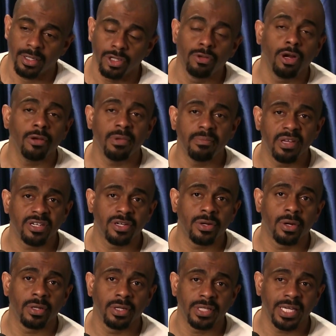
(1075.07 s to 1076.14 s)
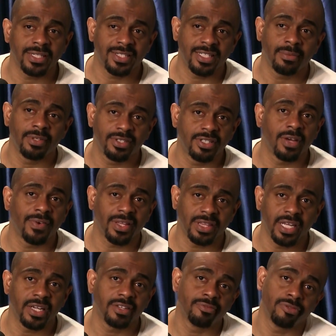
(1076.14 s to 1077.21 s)
you heard me mention earlier that some of the stuff
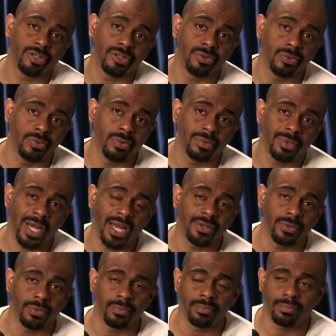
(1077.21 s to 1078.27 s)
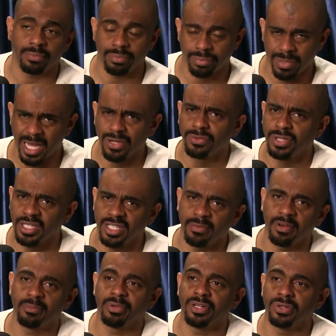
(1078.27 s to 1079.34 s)
I think is pretty cool. I do think
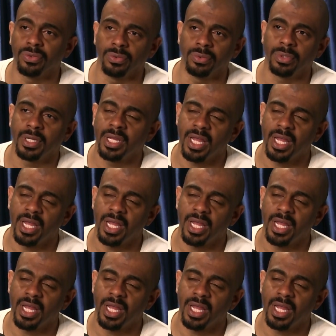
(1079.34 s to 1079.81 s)
some of it pretty cool.